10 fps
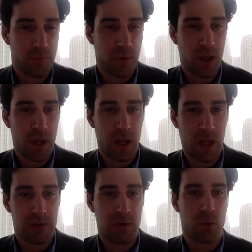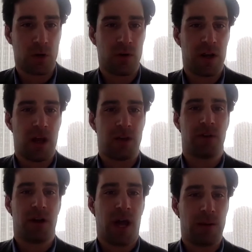A lot of our work right now is
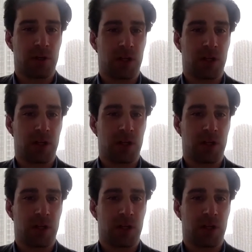around hybrid